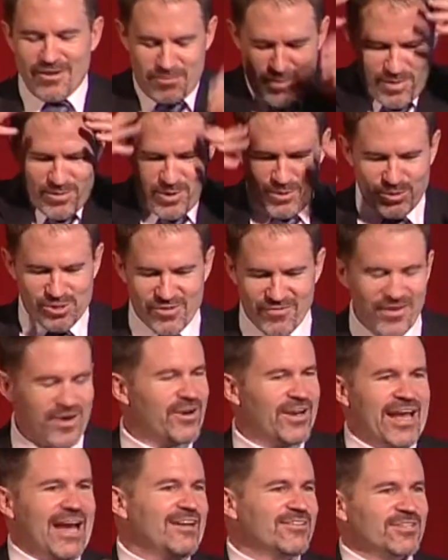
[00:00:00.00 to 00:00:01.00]
I remember it was a
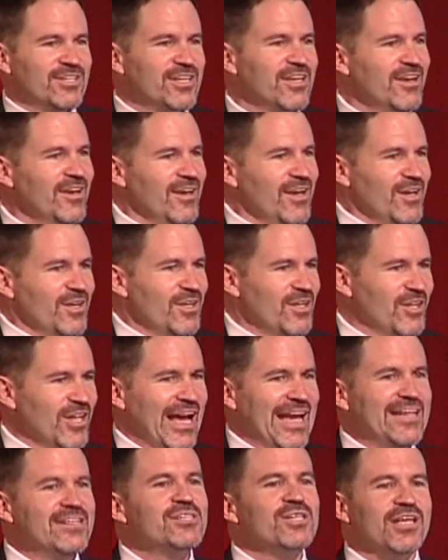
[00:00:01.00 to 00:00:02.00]
very hectic
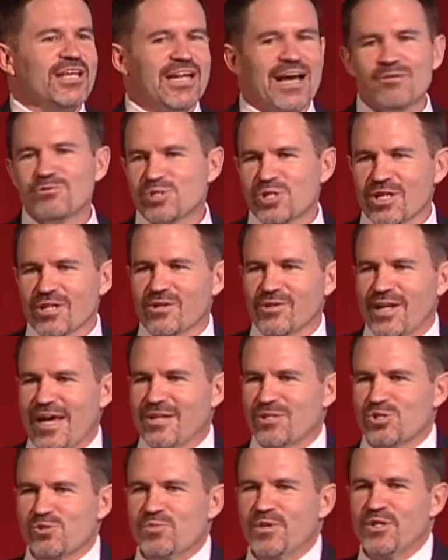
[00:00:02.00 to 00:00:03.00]
night, and I was going to go
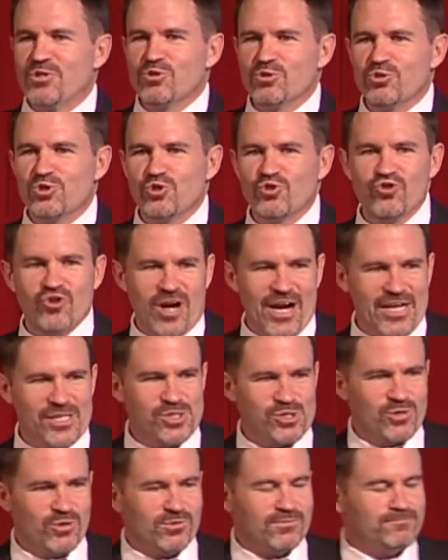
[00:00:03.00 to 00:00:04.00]
down and speak to a junior high
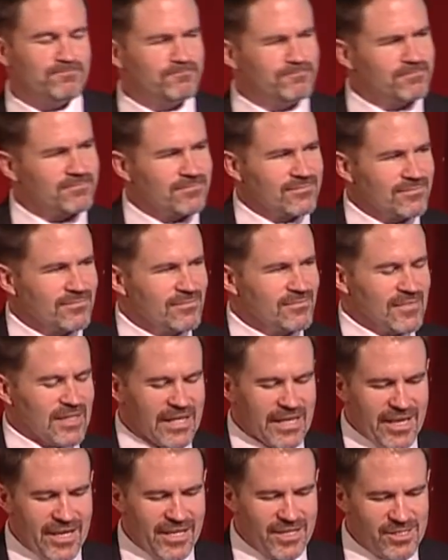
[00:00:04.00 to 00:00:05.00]
school.
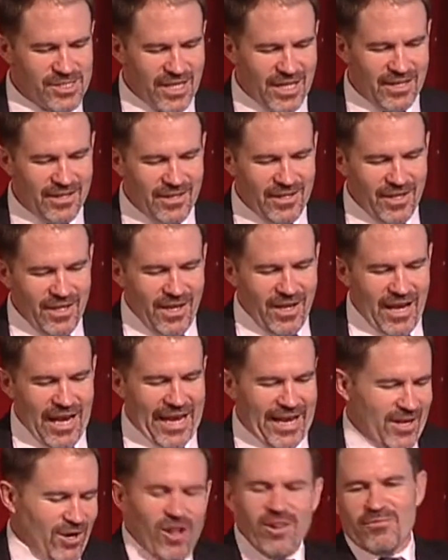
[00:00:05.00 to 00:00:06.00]
And
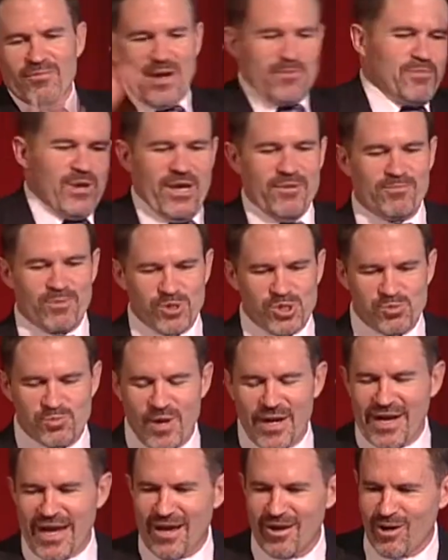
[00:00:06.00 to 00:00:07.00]
I had all of my papers
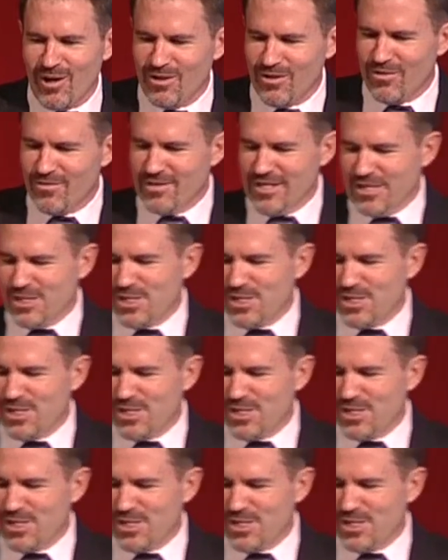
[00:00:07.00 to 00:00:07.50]
spread out all over